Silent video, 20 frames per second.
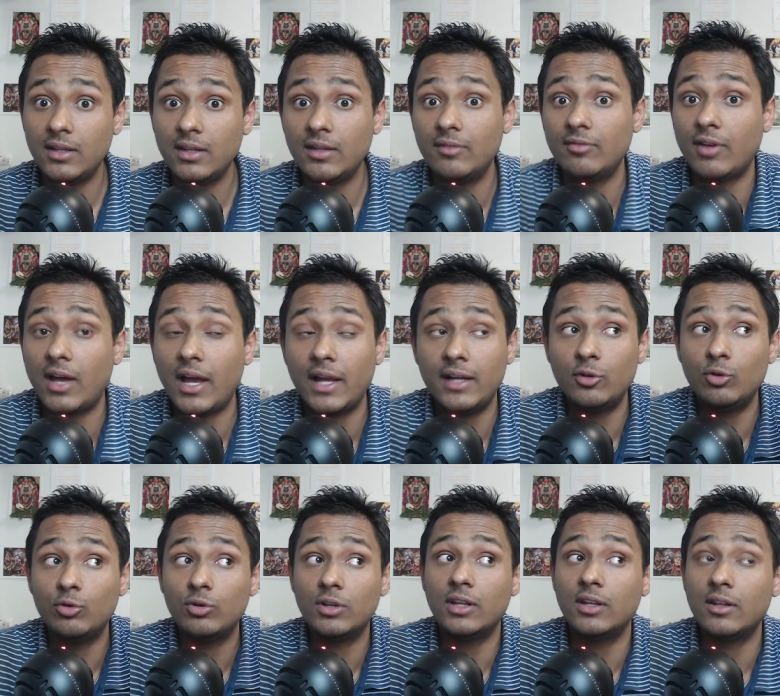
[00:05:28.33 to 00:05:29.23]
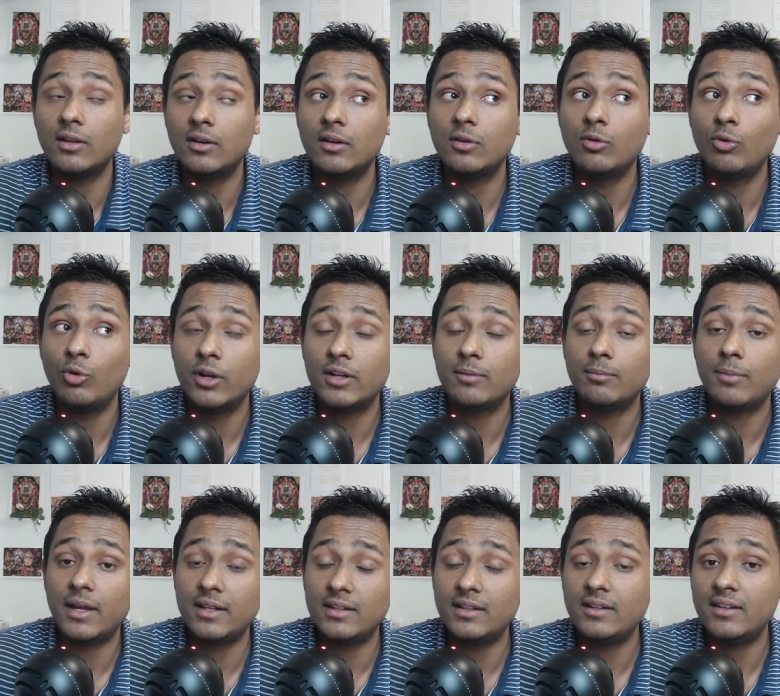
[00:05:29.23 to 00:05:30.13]
If I don't uh, go and
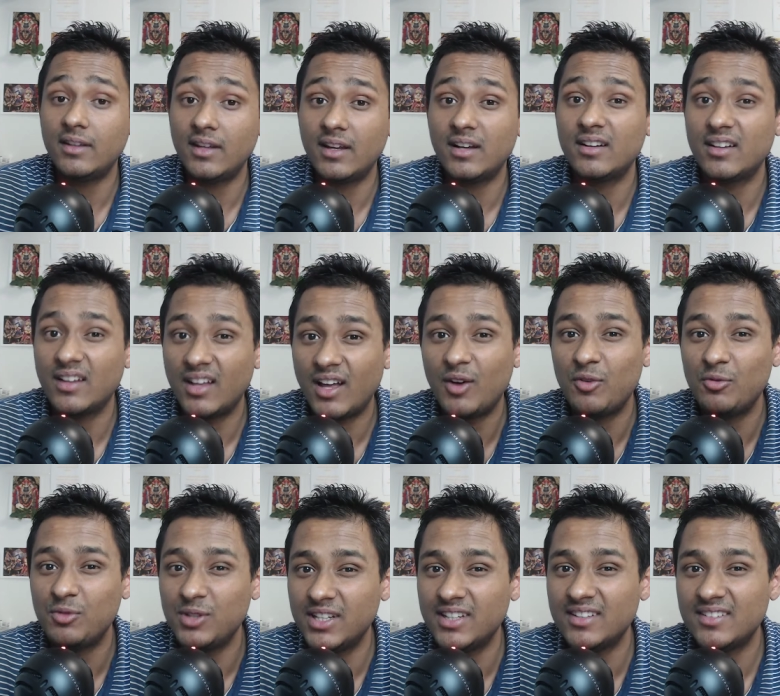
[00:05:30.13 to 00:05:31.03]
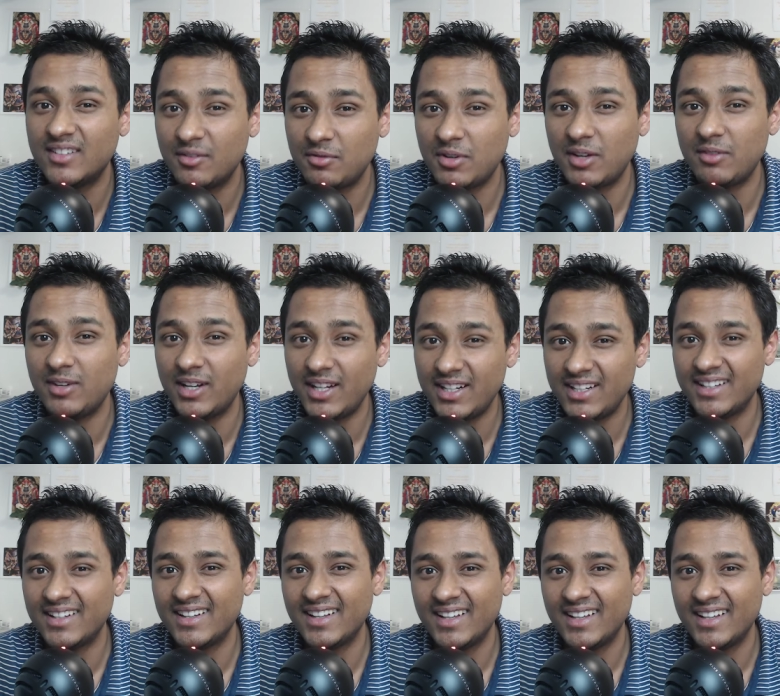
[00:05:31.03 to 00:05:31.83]
buy the ticket, how will they survive, right?